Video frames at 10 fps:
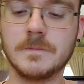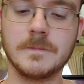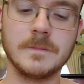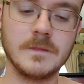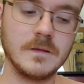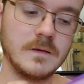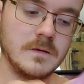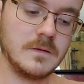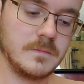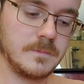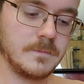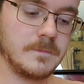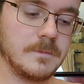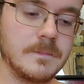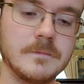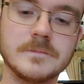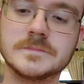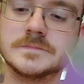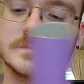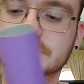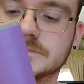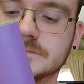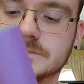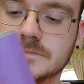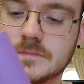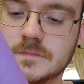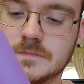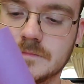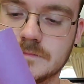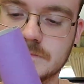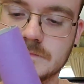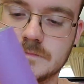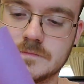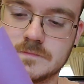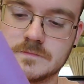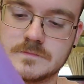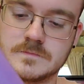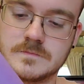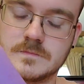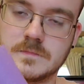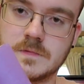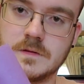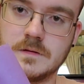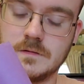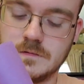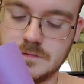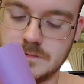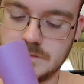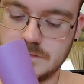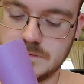No one is speaking in this clip.